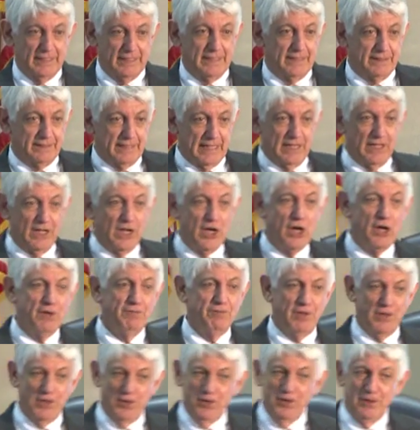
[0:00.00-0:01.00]
They loved
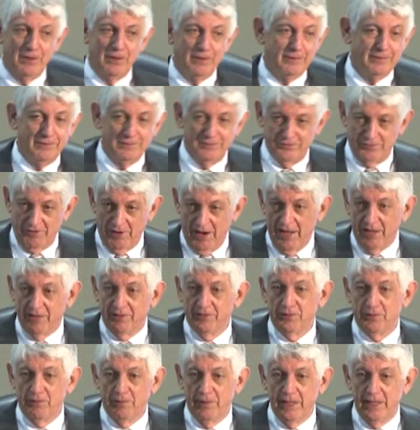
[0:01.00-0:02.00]
her, strike
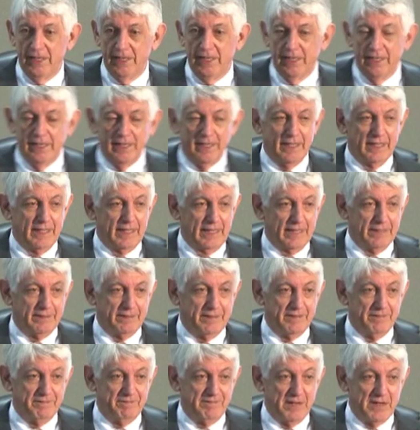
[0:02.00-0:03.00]
3. And
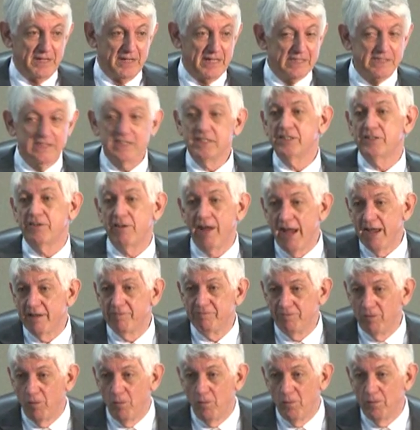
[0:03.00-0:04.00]
if there is a strike
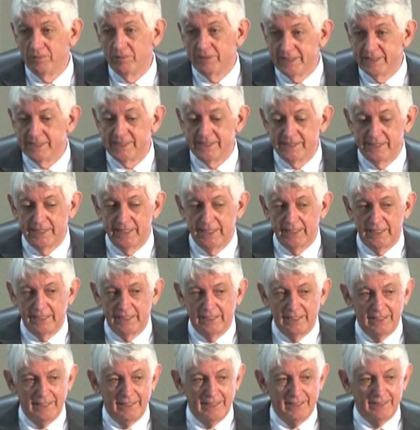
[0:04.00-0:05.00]
4, this is it.
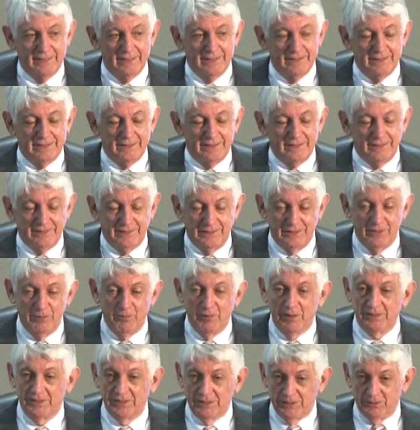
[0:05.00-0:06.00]
You know
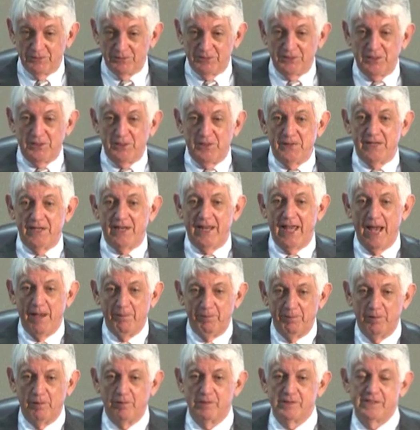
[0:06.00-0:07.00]
what she was doing? It
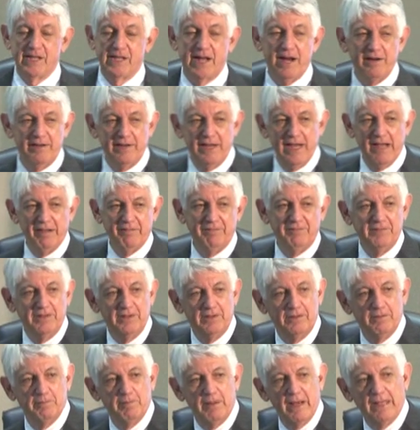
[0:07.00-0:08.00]
happened on a Saturday
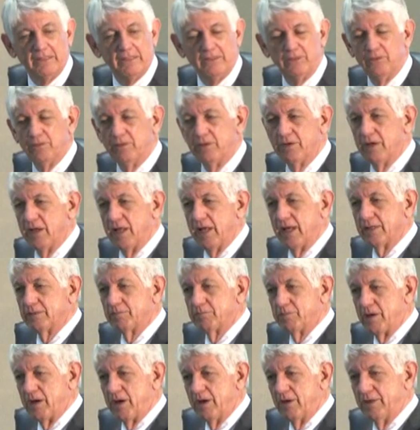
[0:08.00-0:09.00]
afternoon about 2 o'clock in
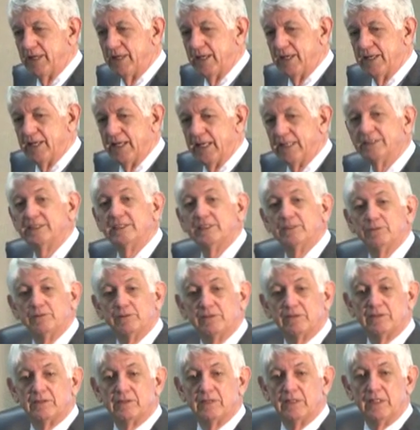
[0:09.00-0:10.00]
broad daylight. She
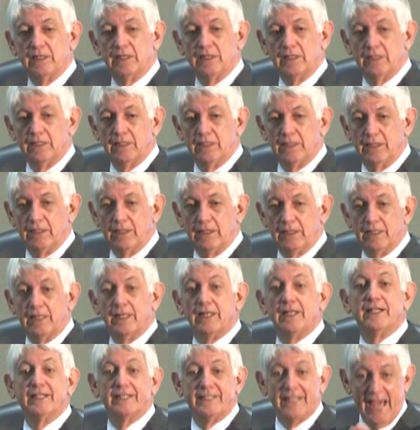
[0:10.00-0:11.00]
was
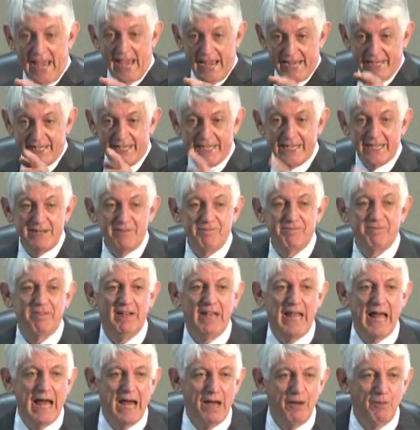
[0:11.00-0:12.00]
taking
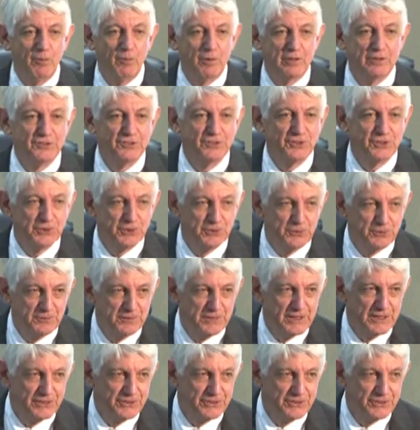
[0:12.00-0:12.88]
flowers to the